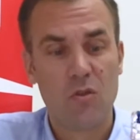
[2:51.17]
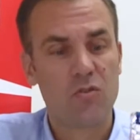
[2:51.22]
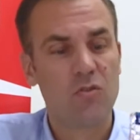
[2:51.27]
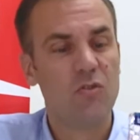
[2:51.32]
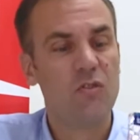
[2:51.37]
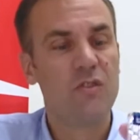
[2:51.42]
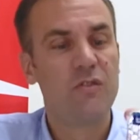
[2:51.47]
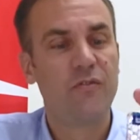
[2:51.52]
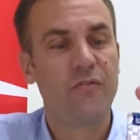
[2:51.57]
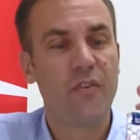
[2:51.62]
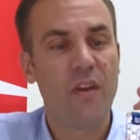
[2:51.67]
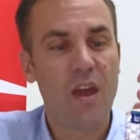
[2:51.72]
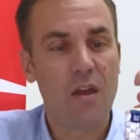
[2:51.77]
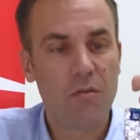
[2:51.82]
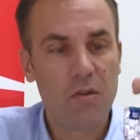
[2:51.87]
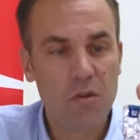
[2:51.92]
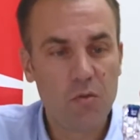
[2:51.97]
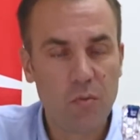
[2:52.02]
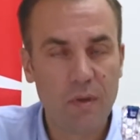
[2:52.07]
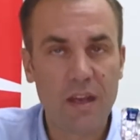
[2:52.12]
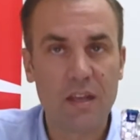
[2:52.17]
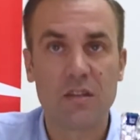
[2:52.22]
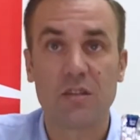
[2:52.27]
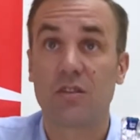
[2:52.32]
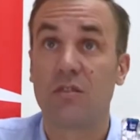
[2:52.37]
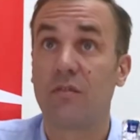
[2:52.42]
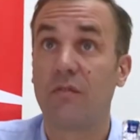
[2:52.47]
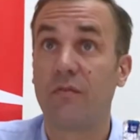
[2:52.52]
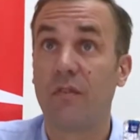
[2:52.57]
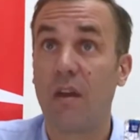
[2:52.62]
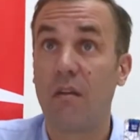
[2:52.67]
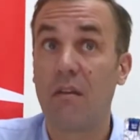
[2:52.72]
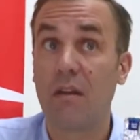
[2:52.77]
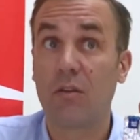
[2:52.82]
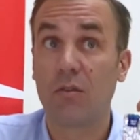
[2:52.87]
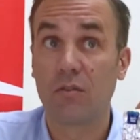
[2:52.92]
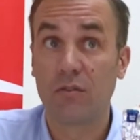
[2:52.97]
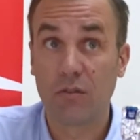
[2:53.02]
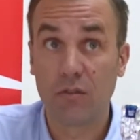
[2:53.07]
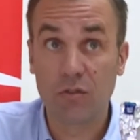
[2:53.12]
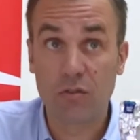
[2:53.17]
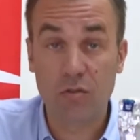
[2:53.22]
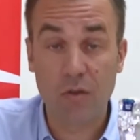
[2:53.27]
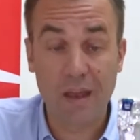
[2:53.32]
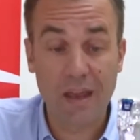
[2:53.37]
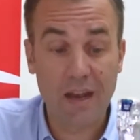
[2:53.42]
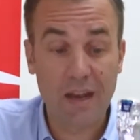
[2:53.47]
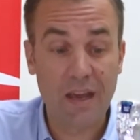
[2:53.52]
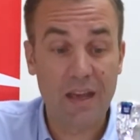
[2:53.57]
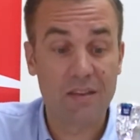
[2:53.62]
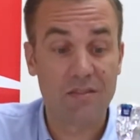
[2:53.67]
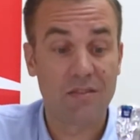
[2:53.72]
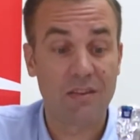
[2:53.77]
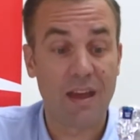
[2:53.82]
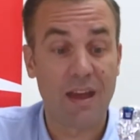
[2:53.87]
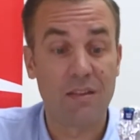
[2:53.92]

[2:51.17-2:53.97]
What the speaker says: So it's very rich, very concentrated,